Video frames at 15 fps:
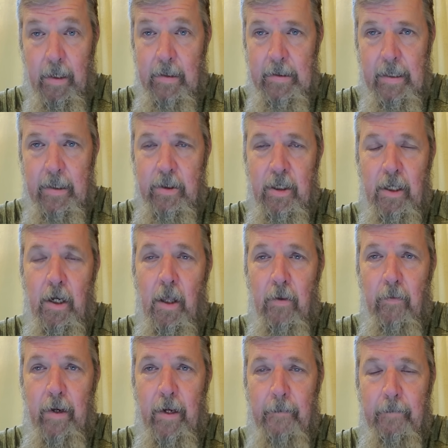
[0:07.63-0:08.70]
It's actually all the
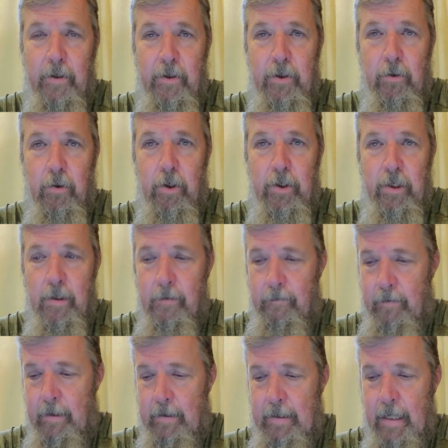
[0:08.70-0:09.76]
way up in Georgia
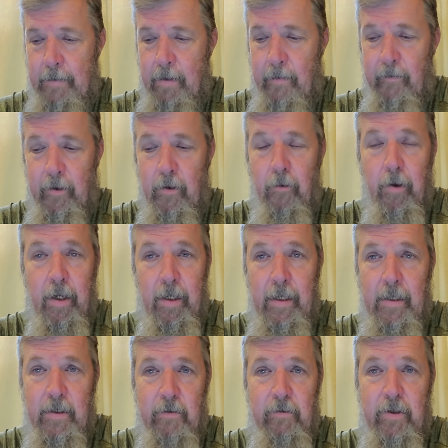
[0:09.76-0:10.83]
at the time I'm recording
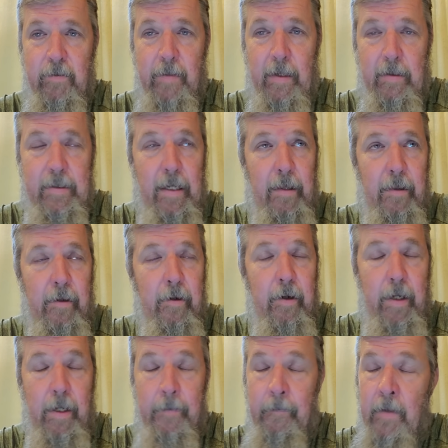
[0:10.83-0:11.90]
this, which is about
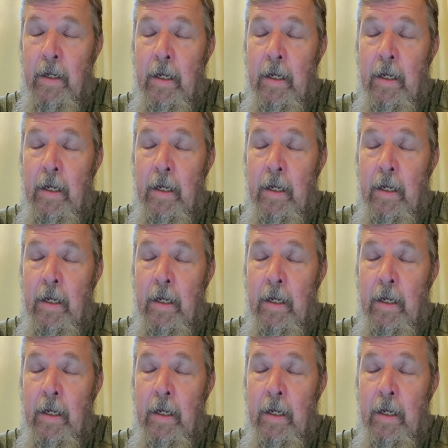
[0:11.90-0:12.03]
10:30.